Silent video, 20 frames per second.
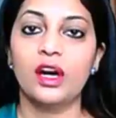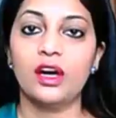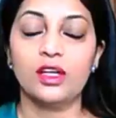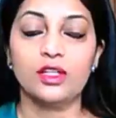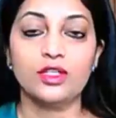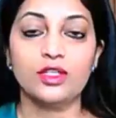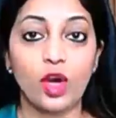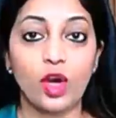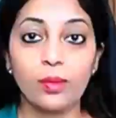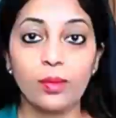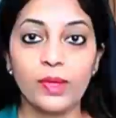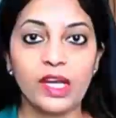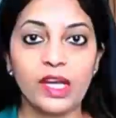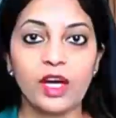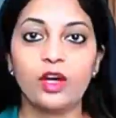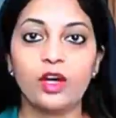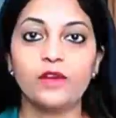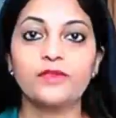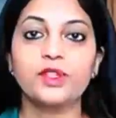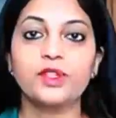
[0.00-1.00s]
job
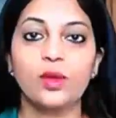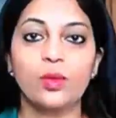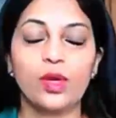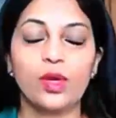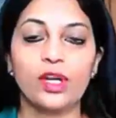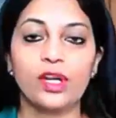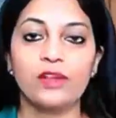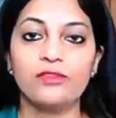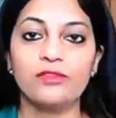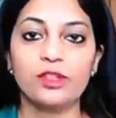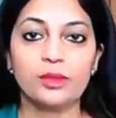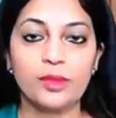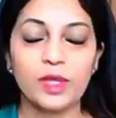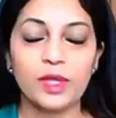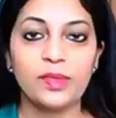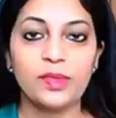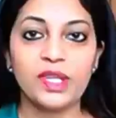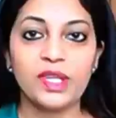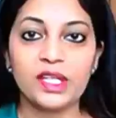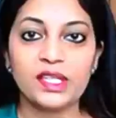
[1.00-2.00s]
layoffs or whatever it may
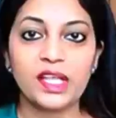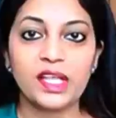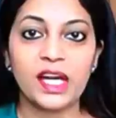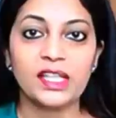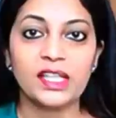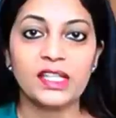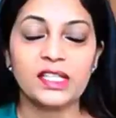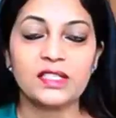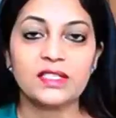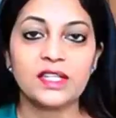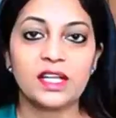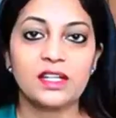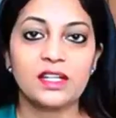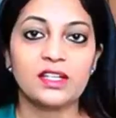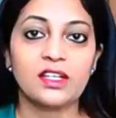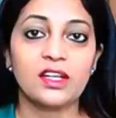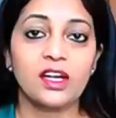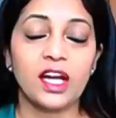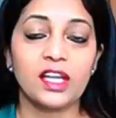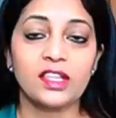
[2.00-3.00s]
be in the IT sector.
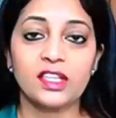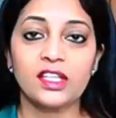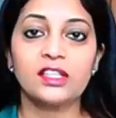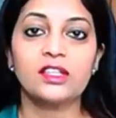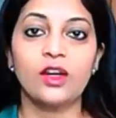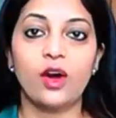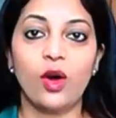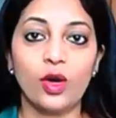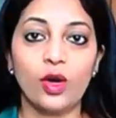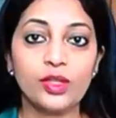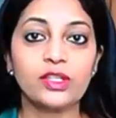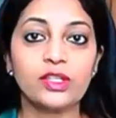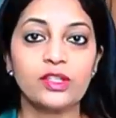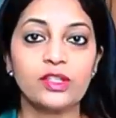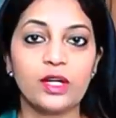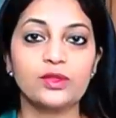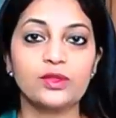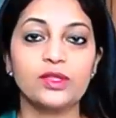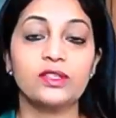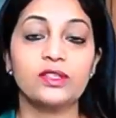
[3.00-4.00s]
I think on the
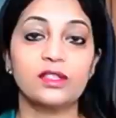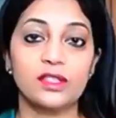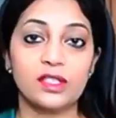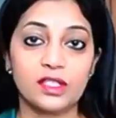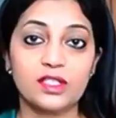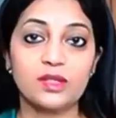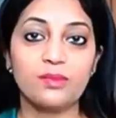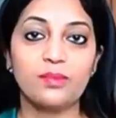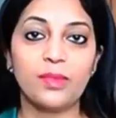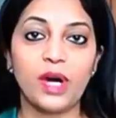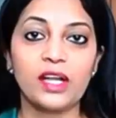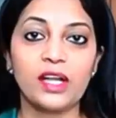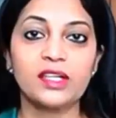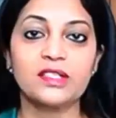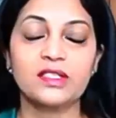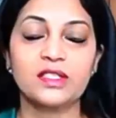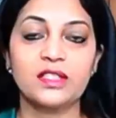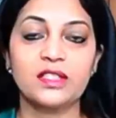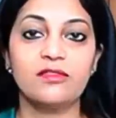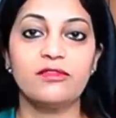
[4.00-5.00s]
ground, the demand is
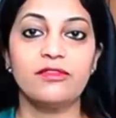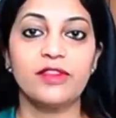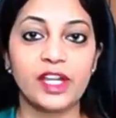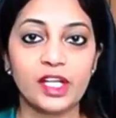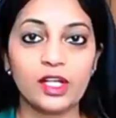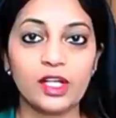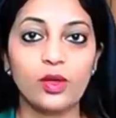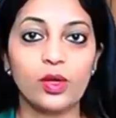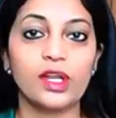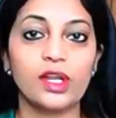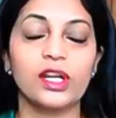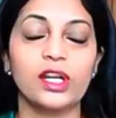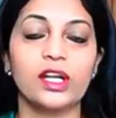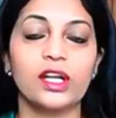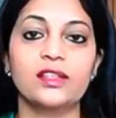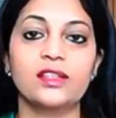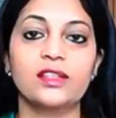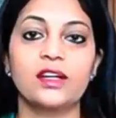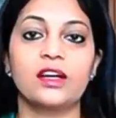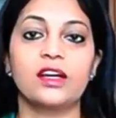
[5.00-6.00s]
still very good in our
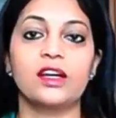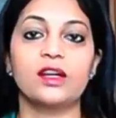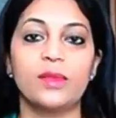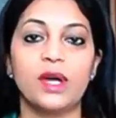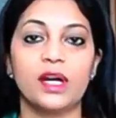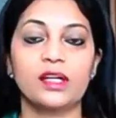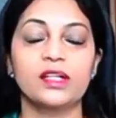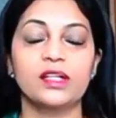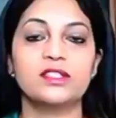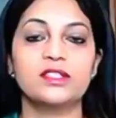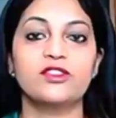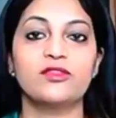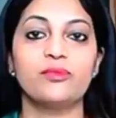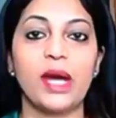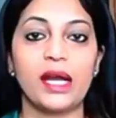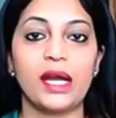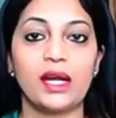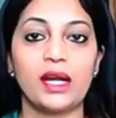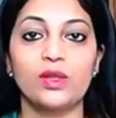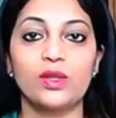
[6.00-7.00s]
target markets of
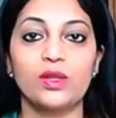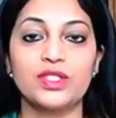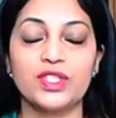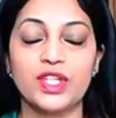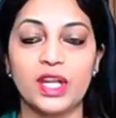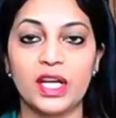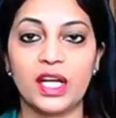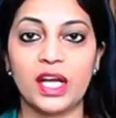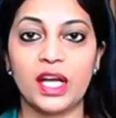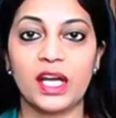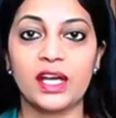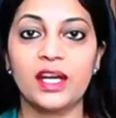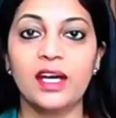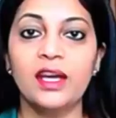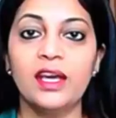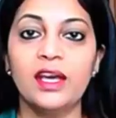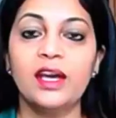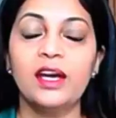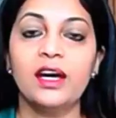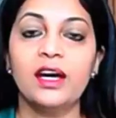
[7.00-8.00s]
Bangalore and Chennai.
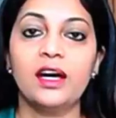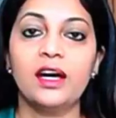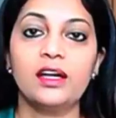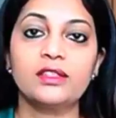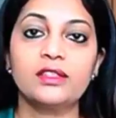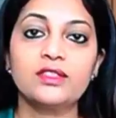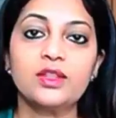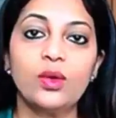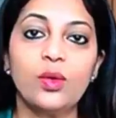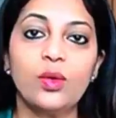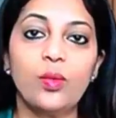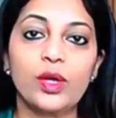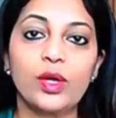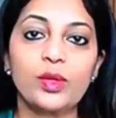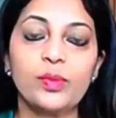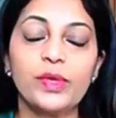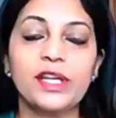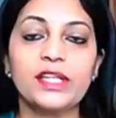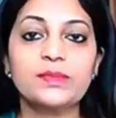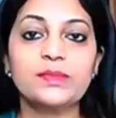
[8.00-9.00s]
So what we
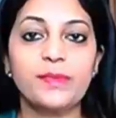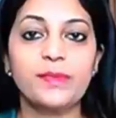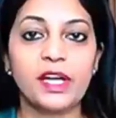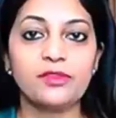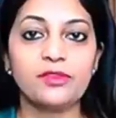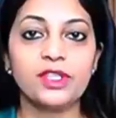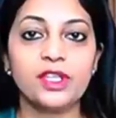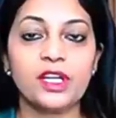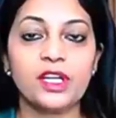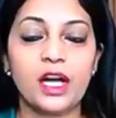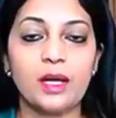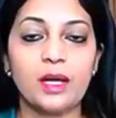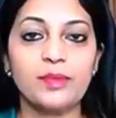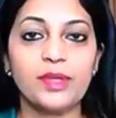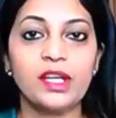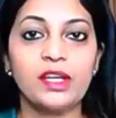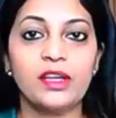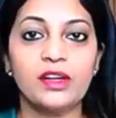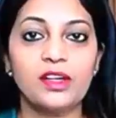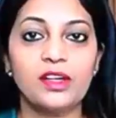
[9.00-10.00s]
expect for the coming
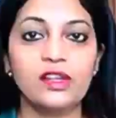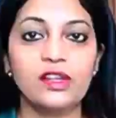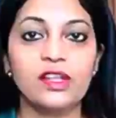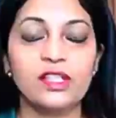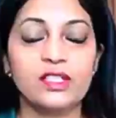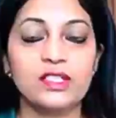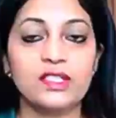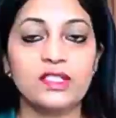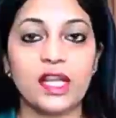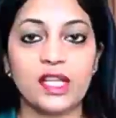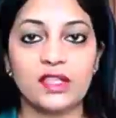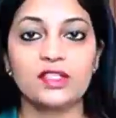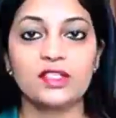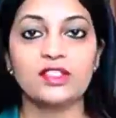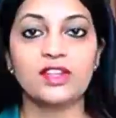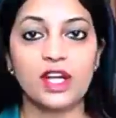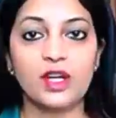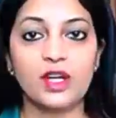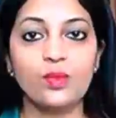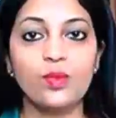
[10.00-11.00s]
year is that the
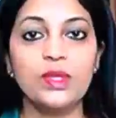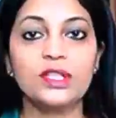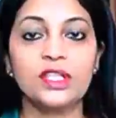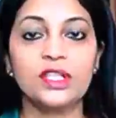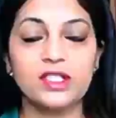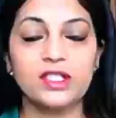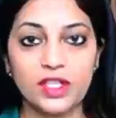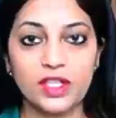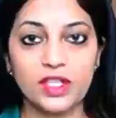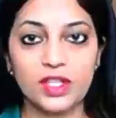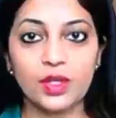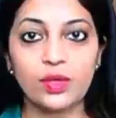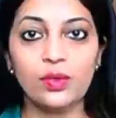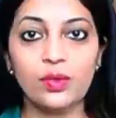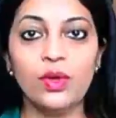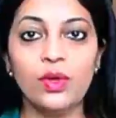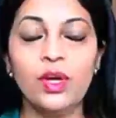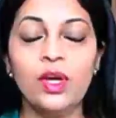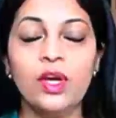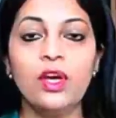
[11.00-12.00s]
trend will continue.
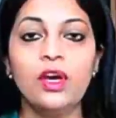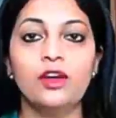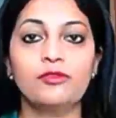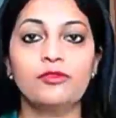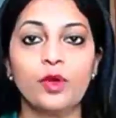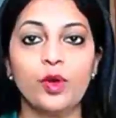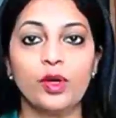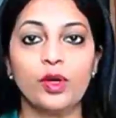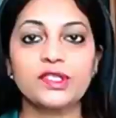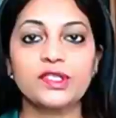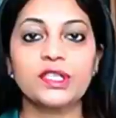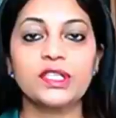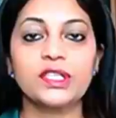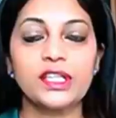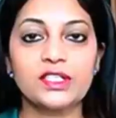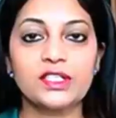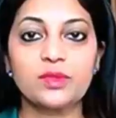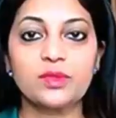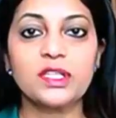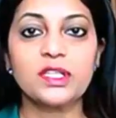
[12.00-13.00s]
Of course, it needs
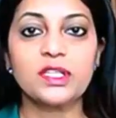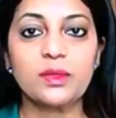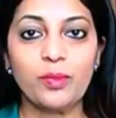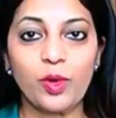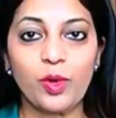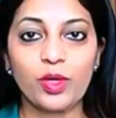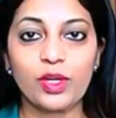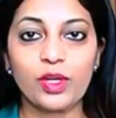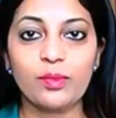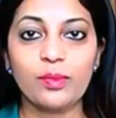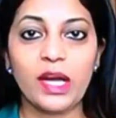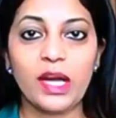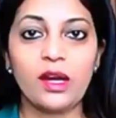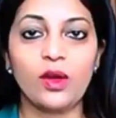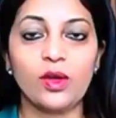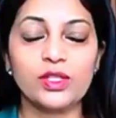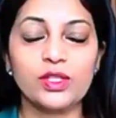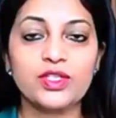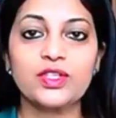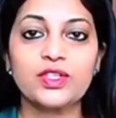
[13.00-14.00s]
to be supported by
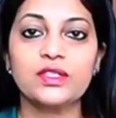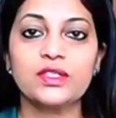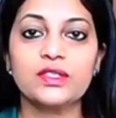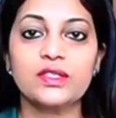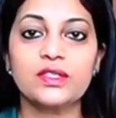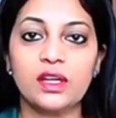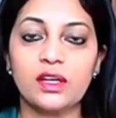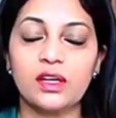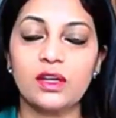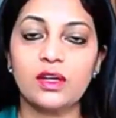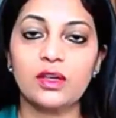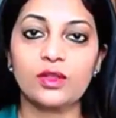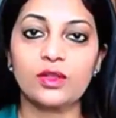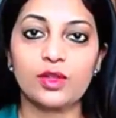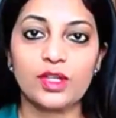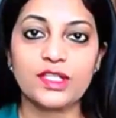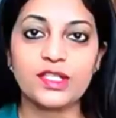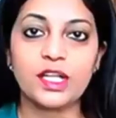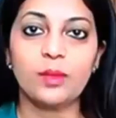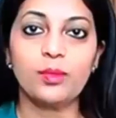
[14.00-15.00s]
launches
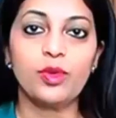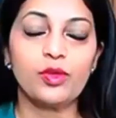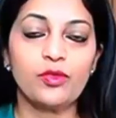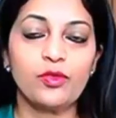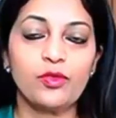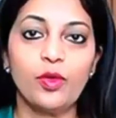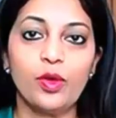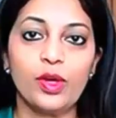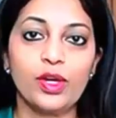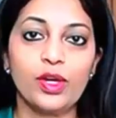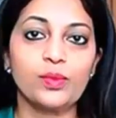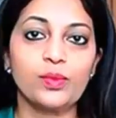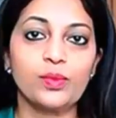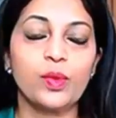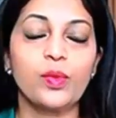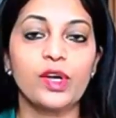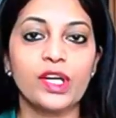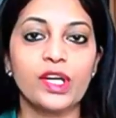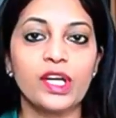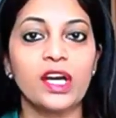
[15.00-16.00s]
across our portfolio, and we're
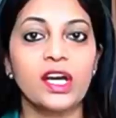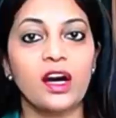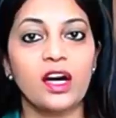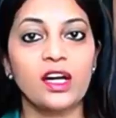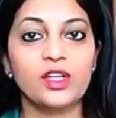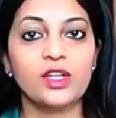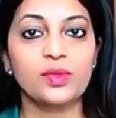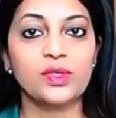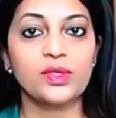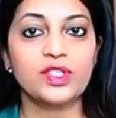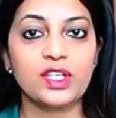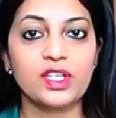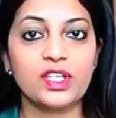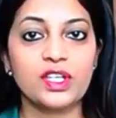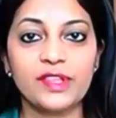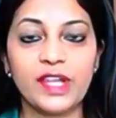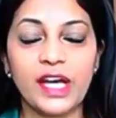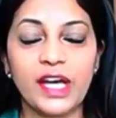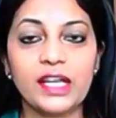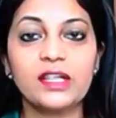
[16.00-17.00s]
working hard to achieve
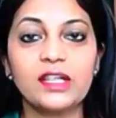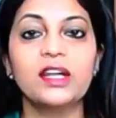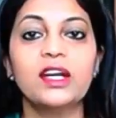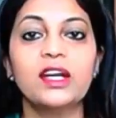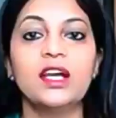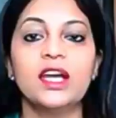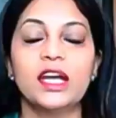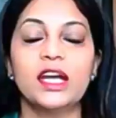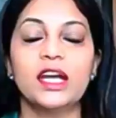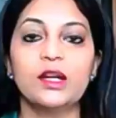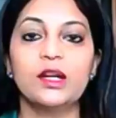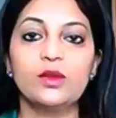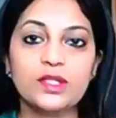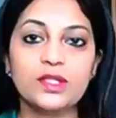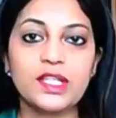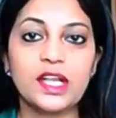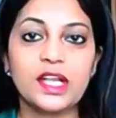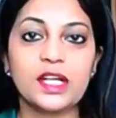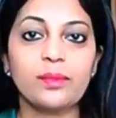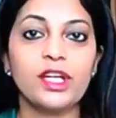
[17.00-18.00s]
that. It looks
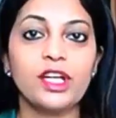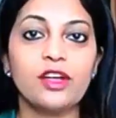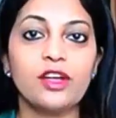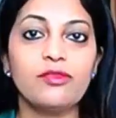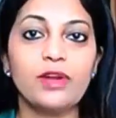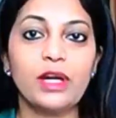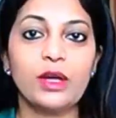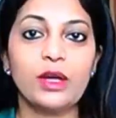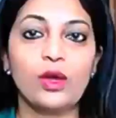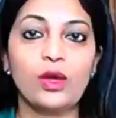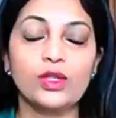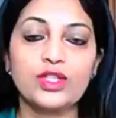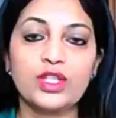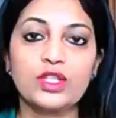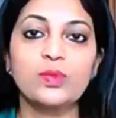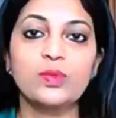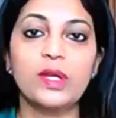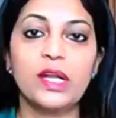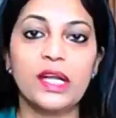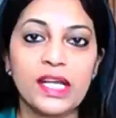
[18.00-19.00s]
like many of our launches
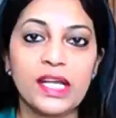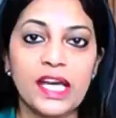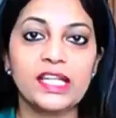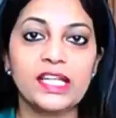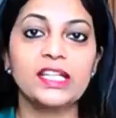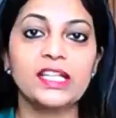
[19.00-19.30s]
will again